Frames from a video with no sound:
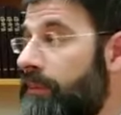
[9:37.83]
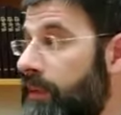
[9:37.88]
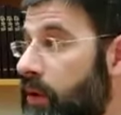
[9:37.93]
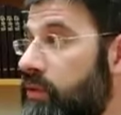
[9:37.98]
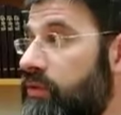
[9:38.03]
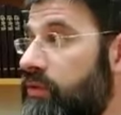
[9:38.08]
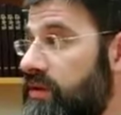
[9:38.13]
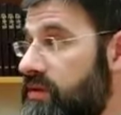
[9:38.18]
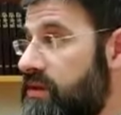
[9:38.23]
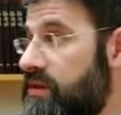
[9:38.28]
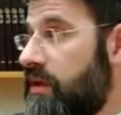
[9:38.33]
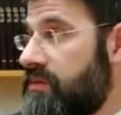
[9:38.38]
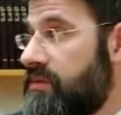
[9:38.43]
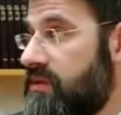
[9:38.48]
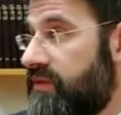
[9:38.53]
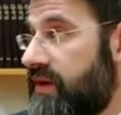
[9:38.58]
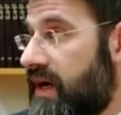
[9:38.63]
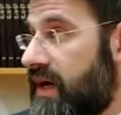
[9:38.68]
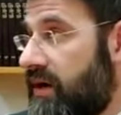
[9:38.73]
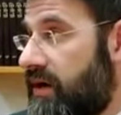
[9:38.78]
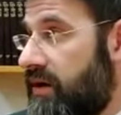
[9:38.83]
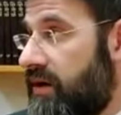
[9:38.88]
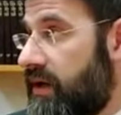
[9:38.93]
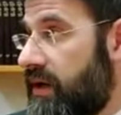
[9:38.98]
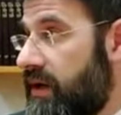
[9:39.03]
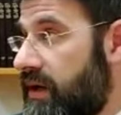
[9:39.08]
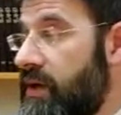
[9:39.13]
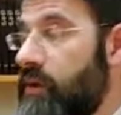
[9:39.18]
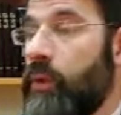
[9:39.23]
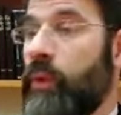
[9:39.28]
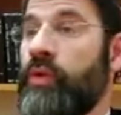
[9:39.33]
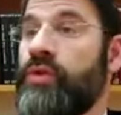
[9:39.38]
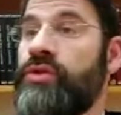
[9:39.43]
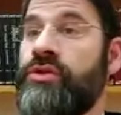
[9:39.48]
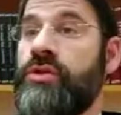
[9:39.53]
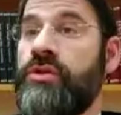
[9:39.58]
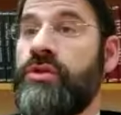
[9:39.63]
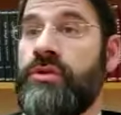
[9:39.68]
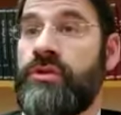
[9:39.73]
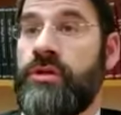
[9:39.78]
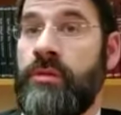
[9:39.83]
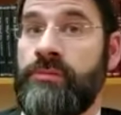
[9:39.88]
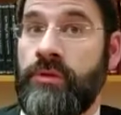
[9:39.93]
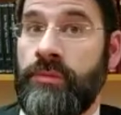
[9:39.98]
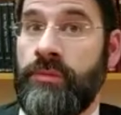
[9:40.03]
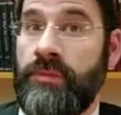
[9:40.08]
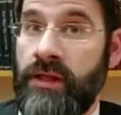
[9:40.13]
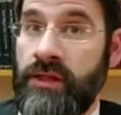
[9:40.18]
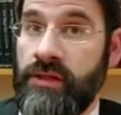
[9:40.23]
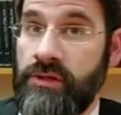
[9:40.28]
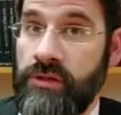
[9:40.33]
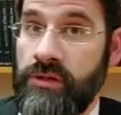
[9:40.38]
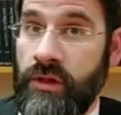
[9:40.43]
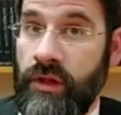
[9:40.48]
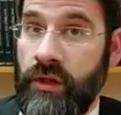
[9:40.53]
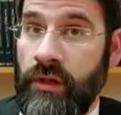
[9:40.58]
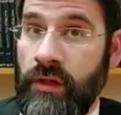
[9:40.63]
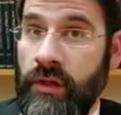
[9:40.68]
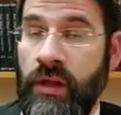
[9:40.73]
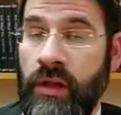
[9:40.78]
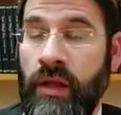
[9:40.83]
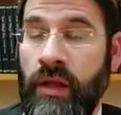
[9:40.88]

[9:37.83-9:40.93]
both in terms of Aaron and also in terms of the Bnei Yisrael.